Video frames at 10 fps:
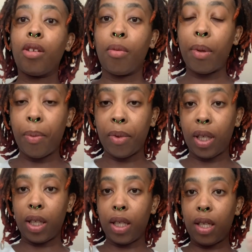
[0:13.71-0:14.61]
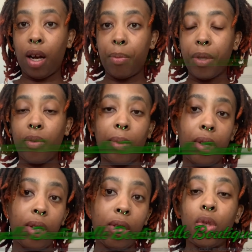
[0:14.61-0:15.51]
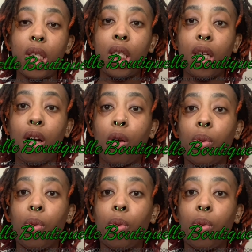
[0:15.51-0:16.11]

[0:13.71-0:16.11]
gonna be promoting this top. It's from a petite called